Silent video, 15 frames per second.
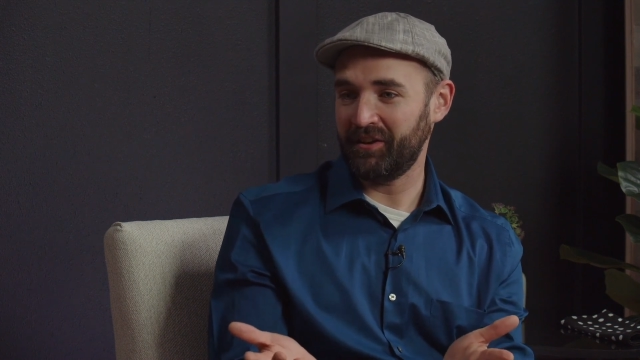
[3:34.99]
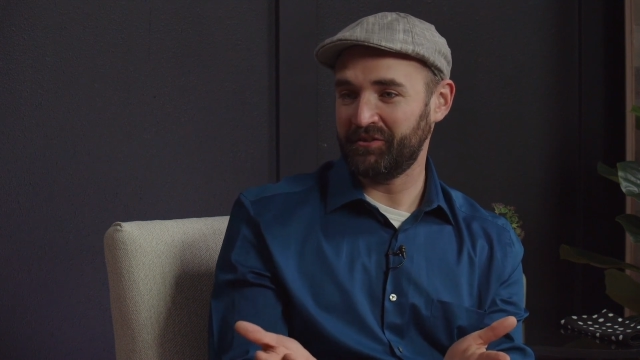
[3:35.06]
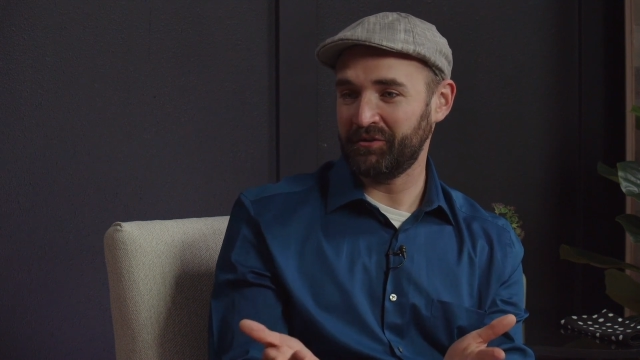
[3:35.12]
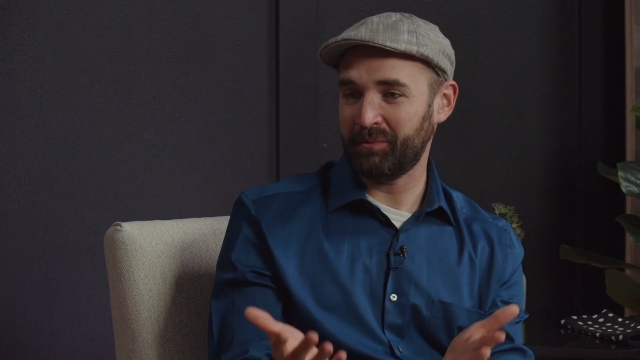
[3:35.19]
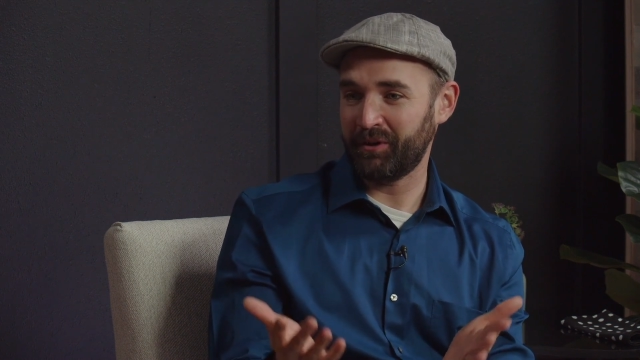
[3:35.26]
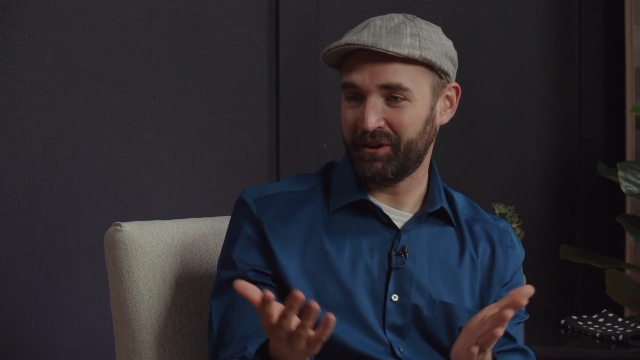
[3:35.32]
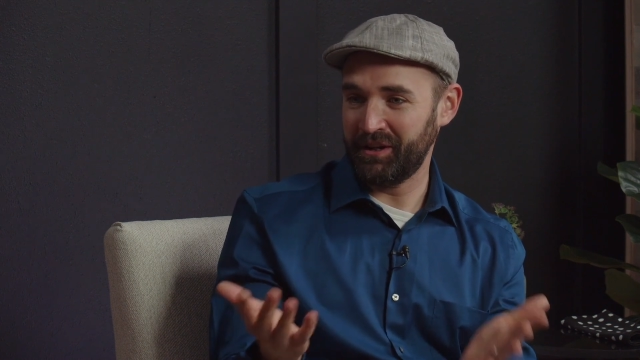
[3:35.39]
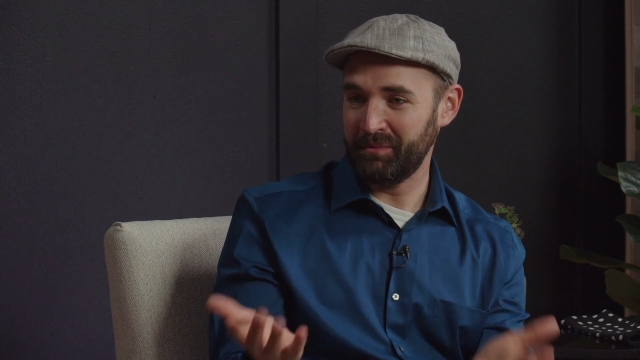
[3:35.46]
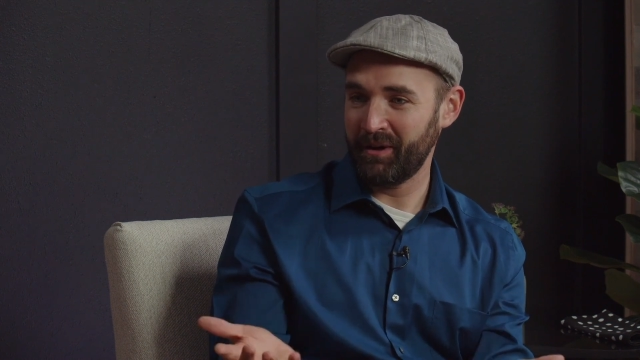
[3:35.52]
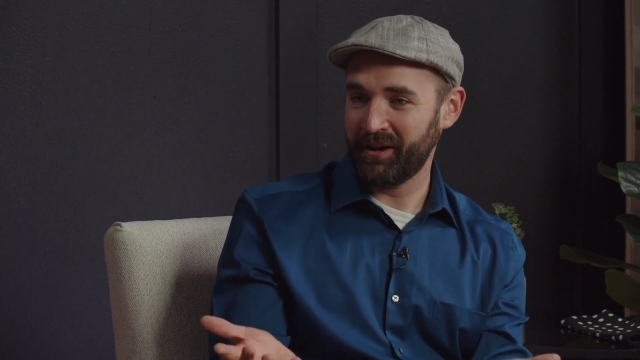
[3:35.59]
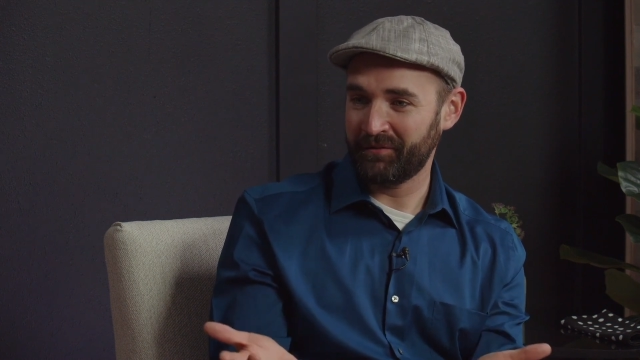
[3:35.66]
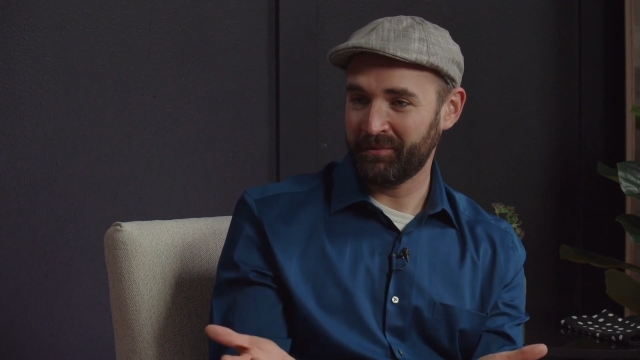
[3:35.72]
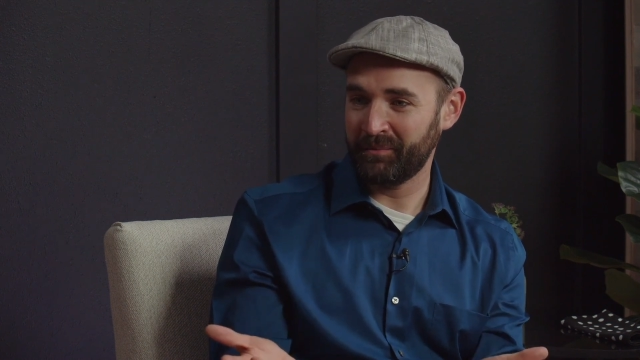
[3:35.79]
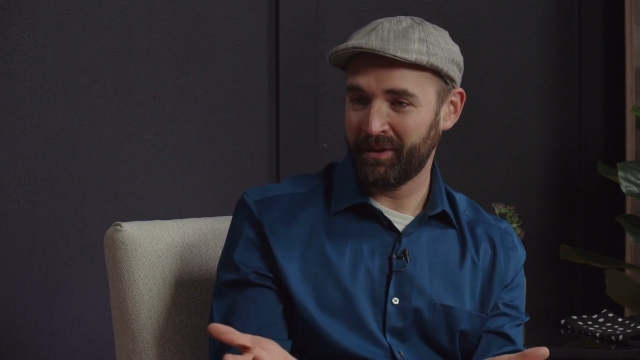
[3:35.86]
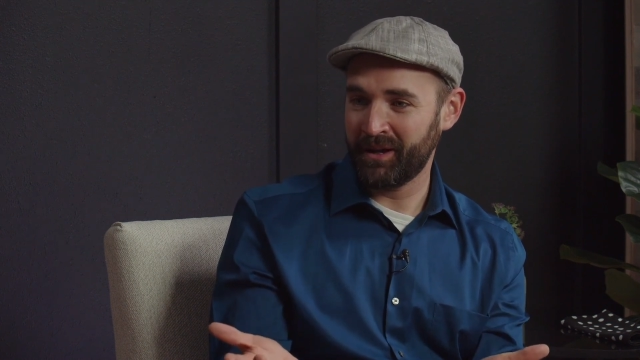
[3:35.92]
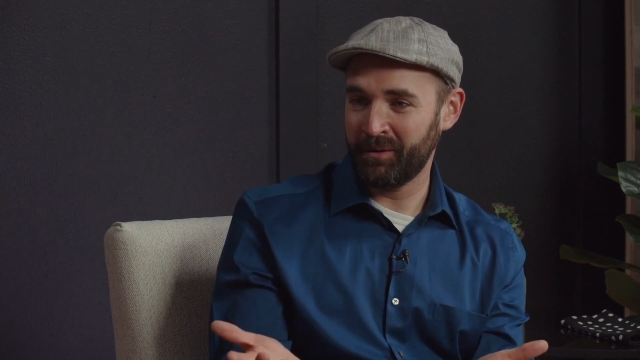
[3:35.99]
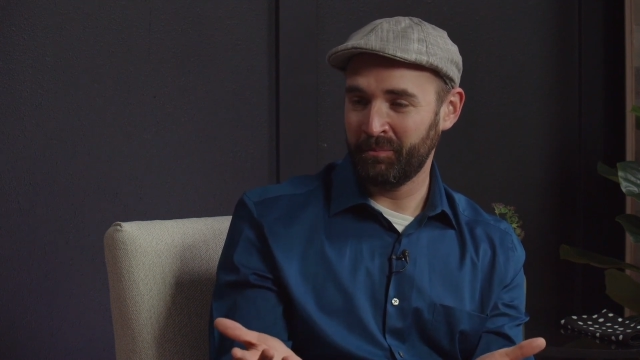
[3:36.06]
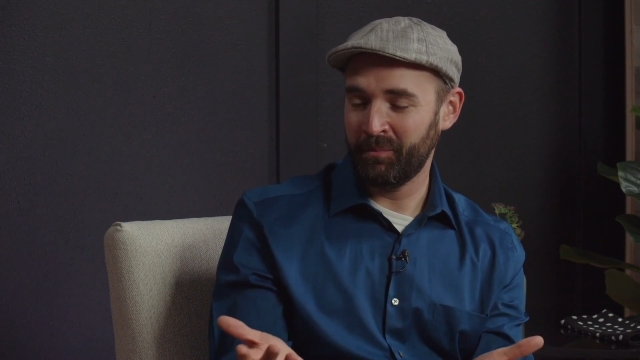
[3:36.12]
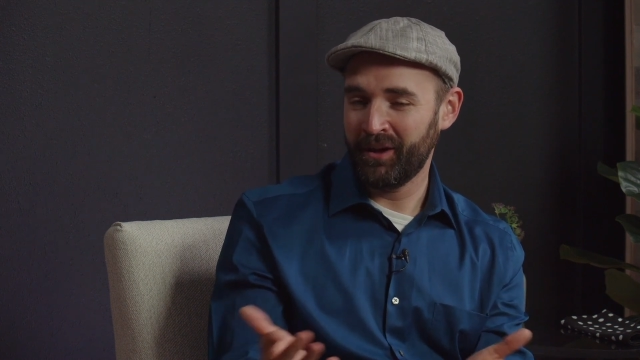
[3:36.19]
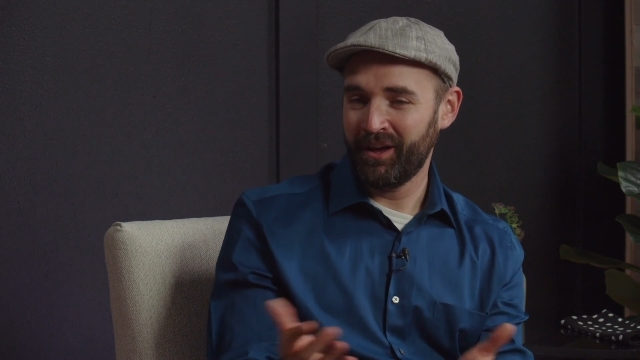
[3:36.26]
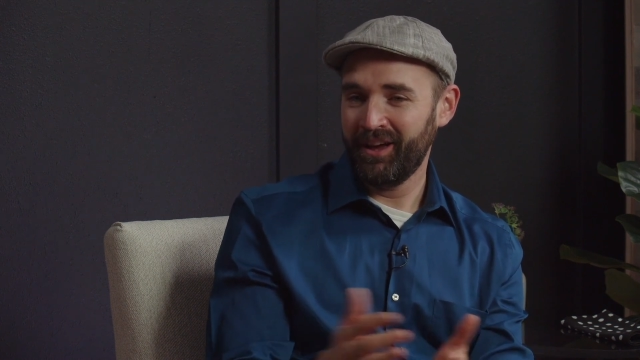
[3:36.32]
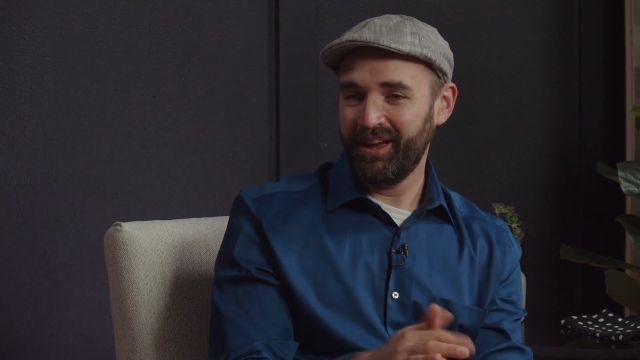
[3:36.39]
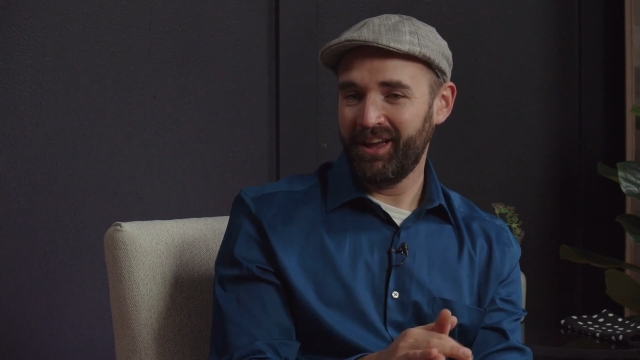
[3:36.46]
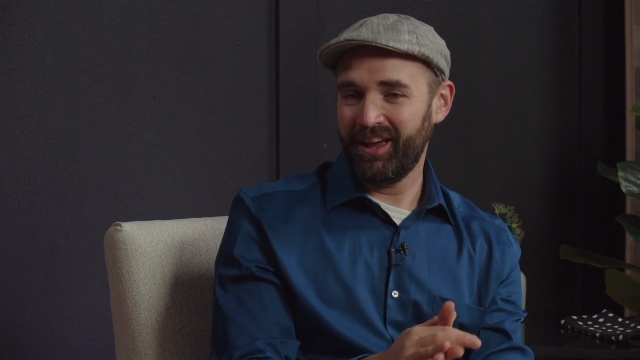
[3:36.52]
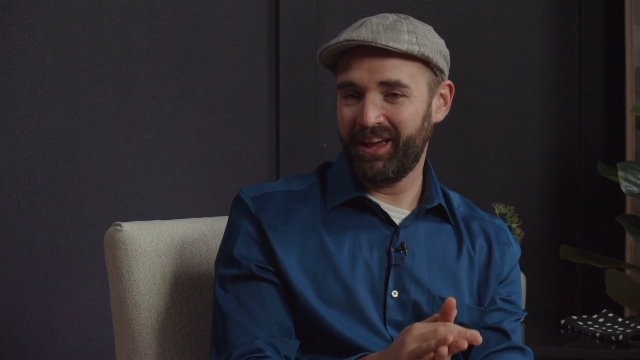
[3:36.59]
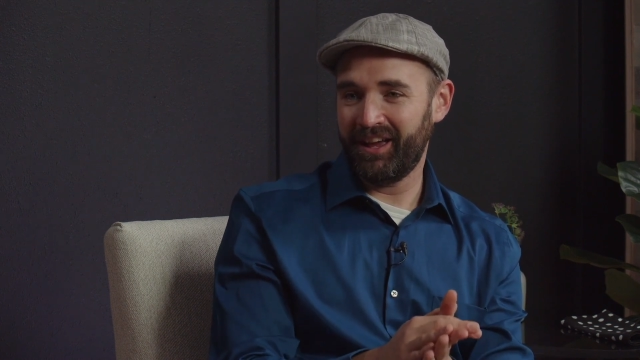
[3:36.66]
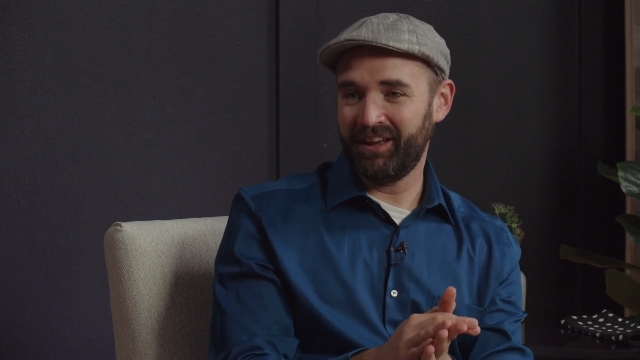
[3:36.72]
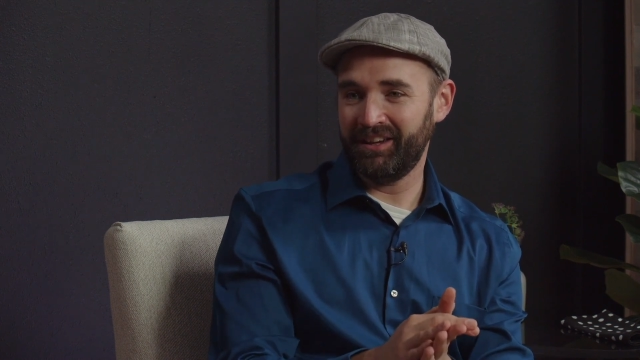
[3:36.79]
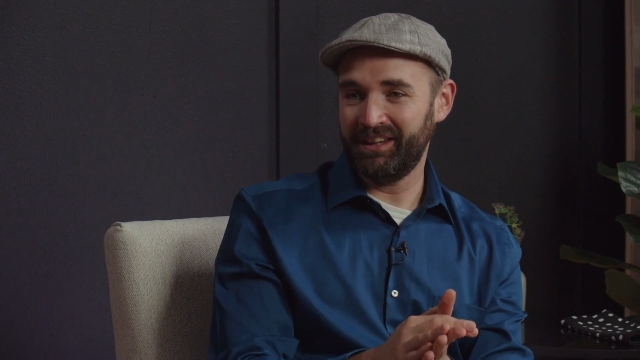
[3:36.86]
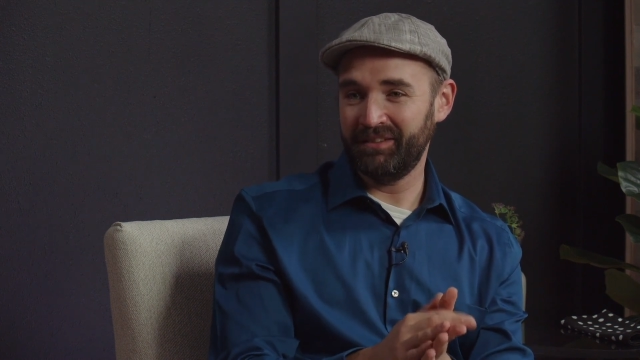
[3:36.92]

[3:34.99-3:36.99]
I just bought an e-bike from them, and